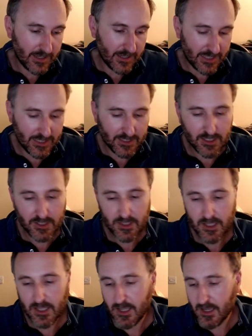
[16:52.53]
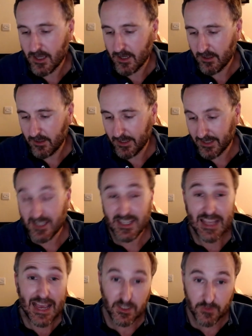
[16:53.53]
and it is the
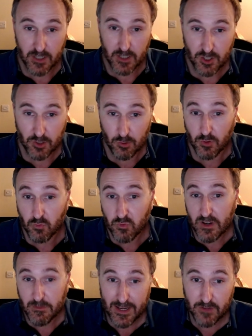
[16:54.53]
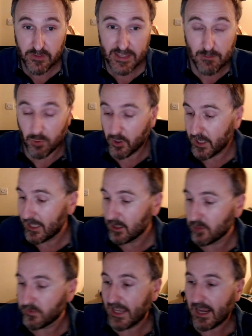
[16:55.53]
DX version or the remake for the Game Boy Color
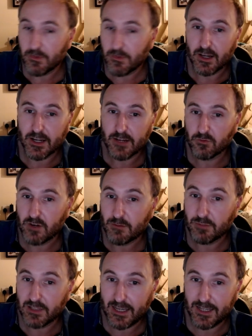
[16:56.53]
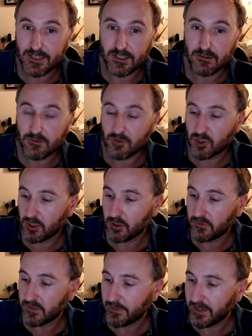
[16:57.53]
of a game that I've already played and shown off
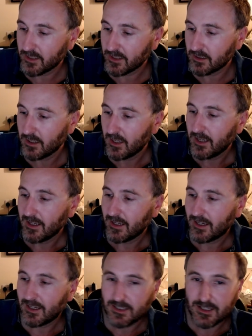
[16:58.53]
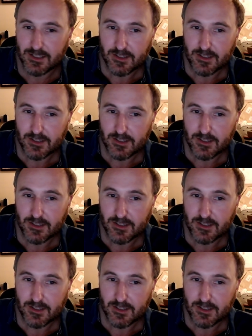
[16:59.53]
in the past, and it is